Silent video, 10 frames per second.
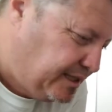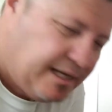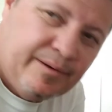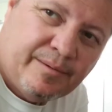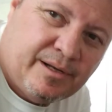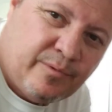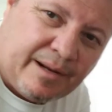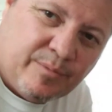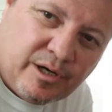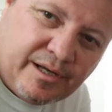Anyway, I'm going to
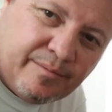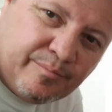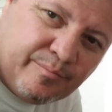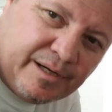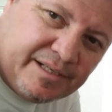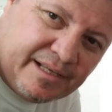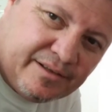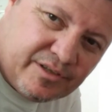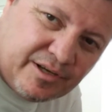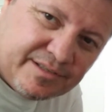whack my bread down in
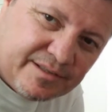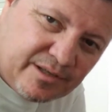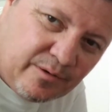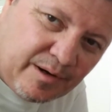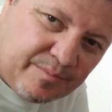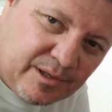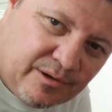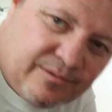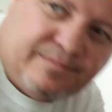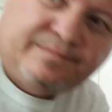the toaster so I won't be long.